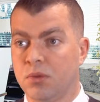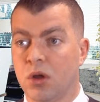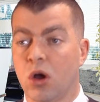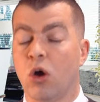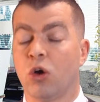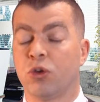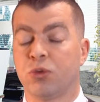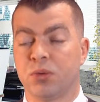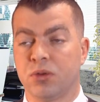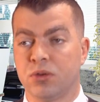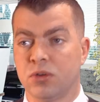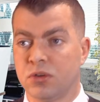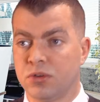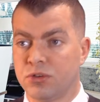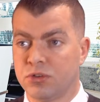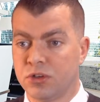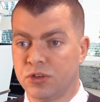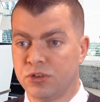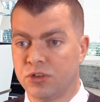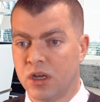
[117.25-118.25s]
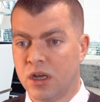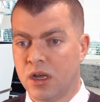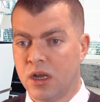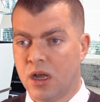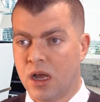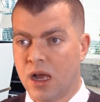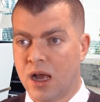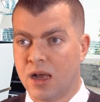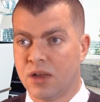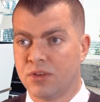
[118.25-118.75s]
hospital as such
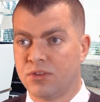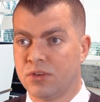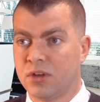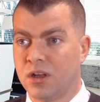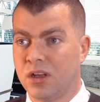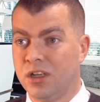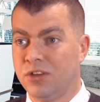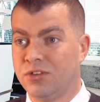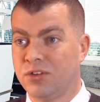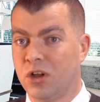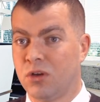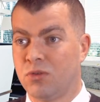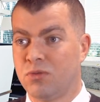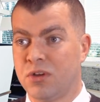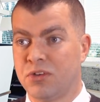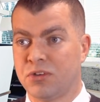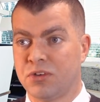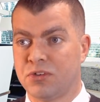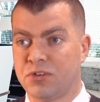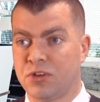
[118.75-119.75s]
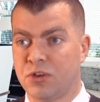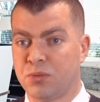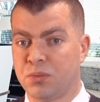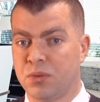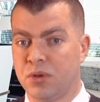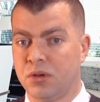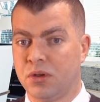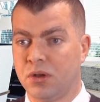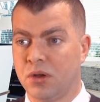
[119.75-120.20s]
has a Legionella risk assessment.